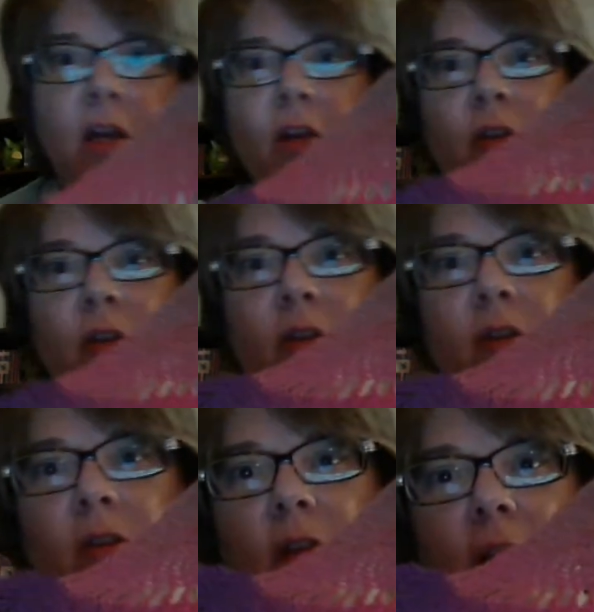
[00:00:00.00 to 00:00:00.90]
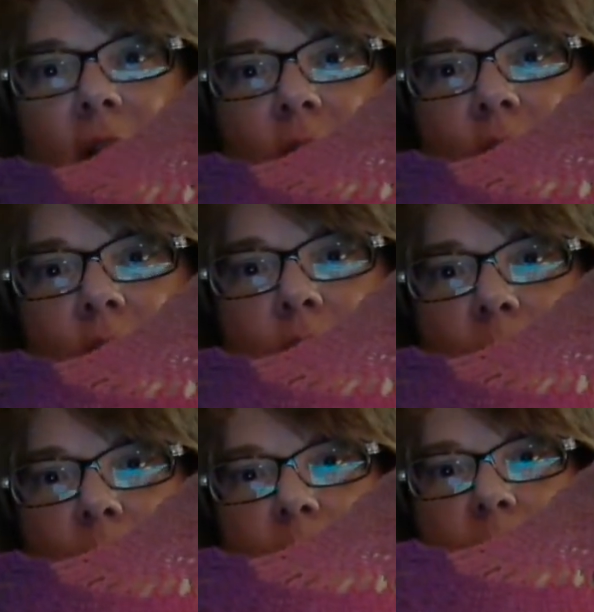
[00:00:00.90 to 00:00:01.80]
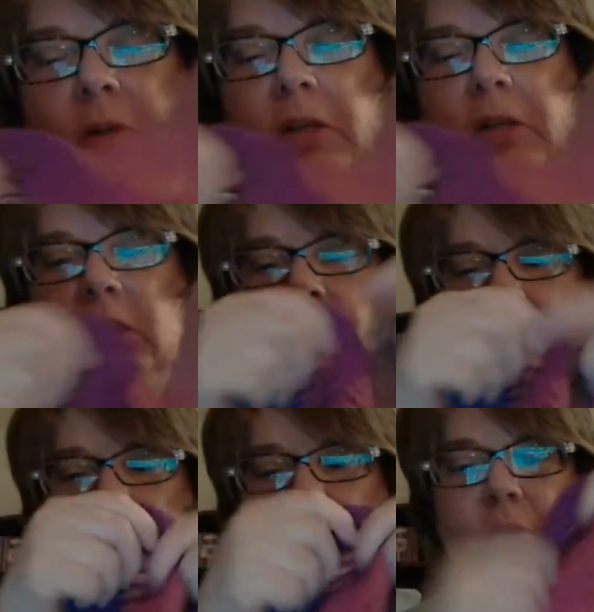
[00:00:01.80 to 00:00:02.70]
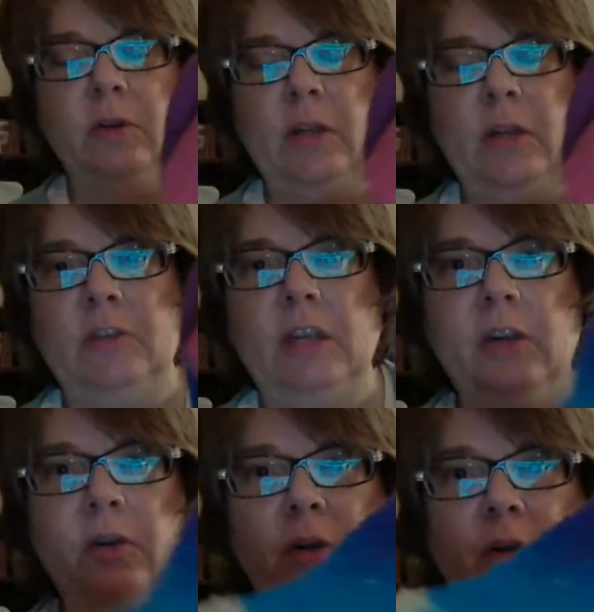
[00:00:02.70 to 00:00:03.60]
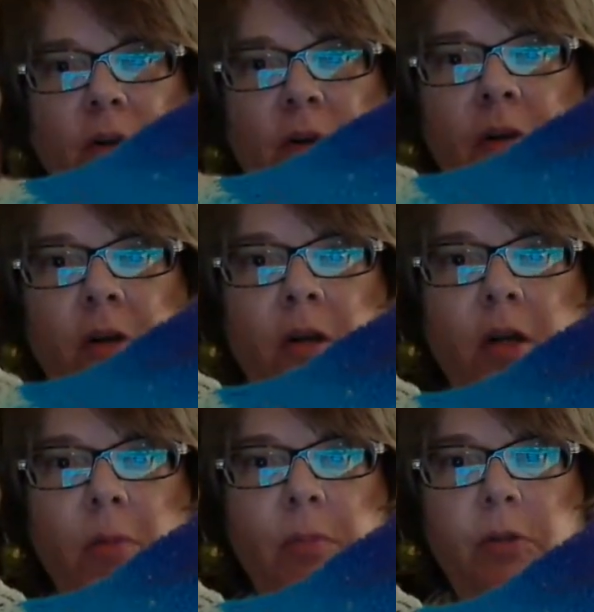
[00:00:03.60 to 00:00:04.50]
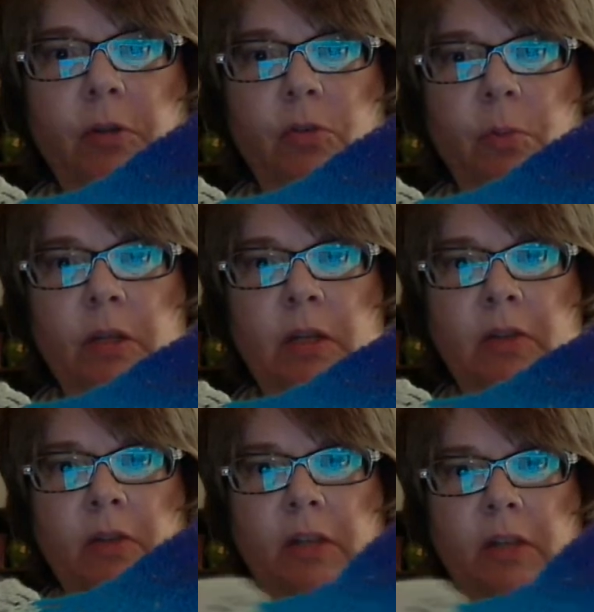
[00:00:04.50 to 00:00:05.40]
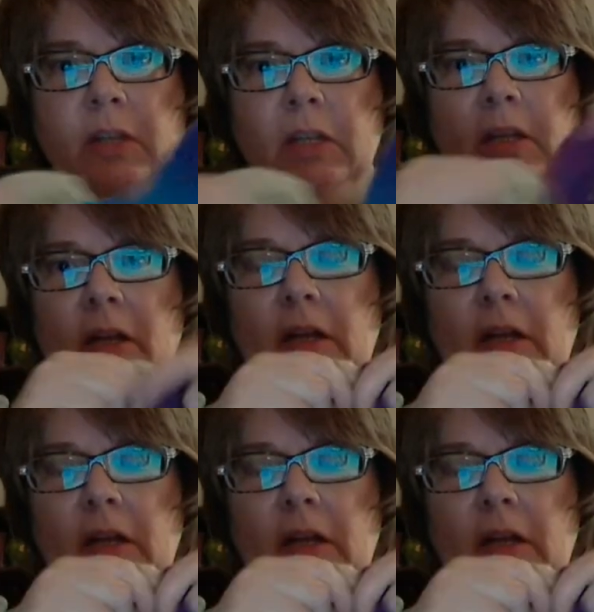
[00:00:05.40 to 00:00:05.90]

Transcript: So this is actually supposed to be even lighter and airier between the